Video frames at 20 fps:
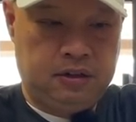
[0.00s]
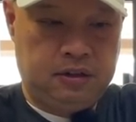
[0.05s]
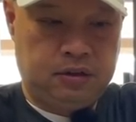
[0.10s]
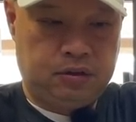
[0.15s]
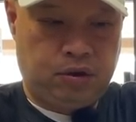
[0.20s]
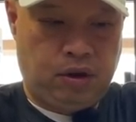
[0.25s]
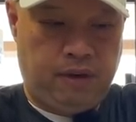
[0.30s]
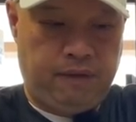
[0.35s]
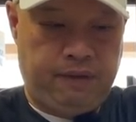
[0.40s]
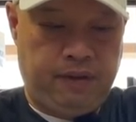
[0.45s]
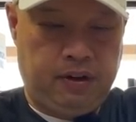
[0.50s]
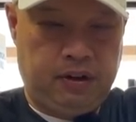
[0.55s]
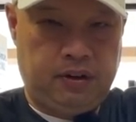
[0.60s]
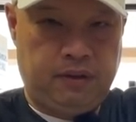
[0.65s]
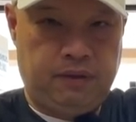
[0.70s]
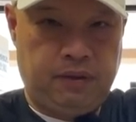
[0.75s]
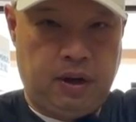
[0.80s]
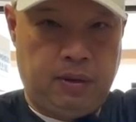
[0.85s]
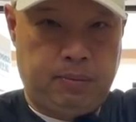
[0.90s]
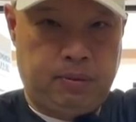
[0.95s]
So I felt the
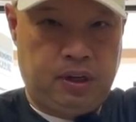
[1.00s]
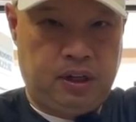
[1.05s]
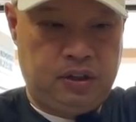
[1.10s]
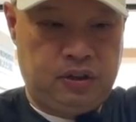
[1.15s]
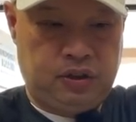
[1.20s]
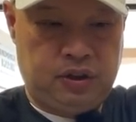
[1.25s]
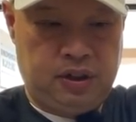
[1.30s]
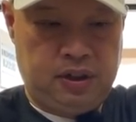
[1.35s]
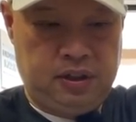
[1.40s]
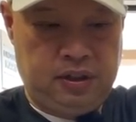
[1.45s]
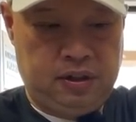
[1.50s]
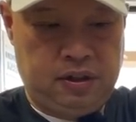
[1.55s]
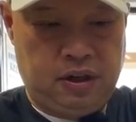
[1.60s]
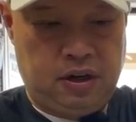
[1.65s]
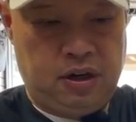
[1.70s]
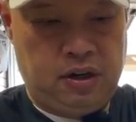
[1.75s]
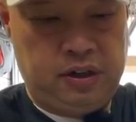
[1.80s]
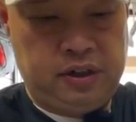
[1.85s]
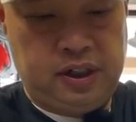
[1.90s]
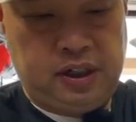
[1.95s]
vibration
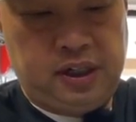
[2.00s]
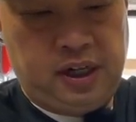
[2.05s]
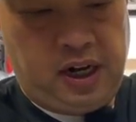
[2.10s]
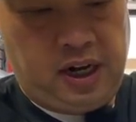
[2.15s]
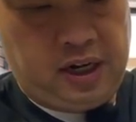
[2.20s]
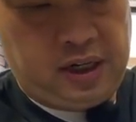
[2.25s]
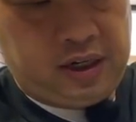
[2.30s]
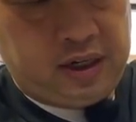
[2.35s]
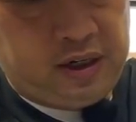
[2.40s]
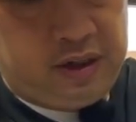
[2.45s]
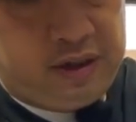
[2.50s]
on the knock.